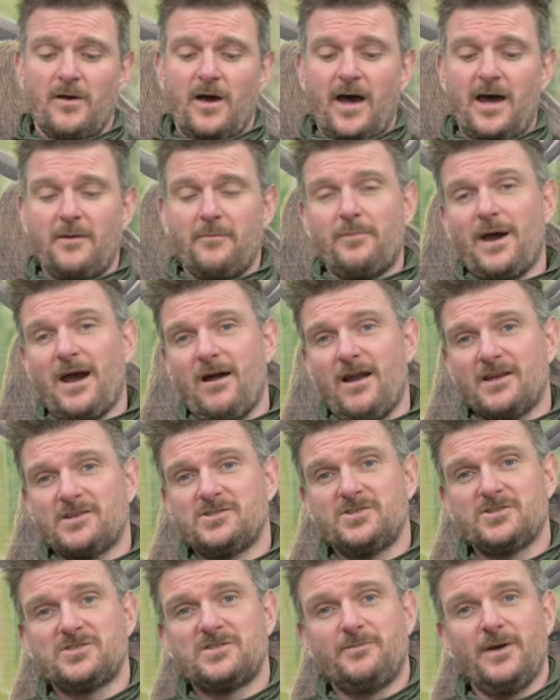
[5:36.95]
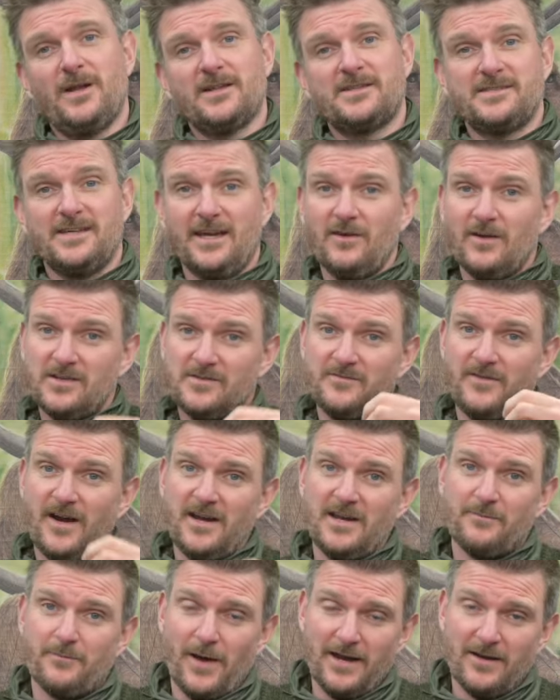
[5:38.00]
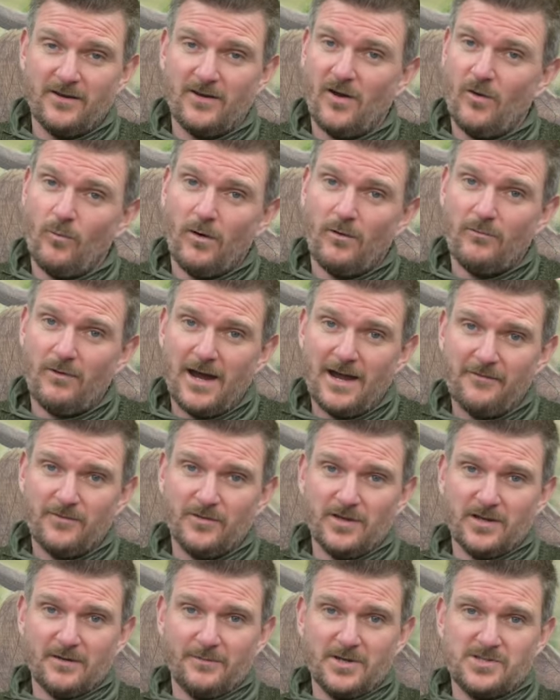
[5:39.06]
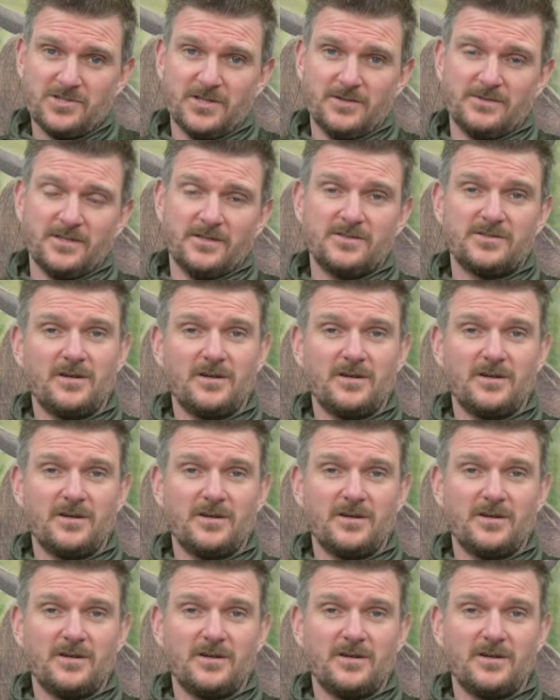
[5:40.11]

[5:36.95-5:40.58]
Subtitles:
And parallax adjustability is very dependent on what rifle you're going to be shooting.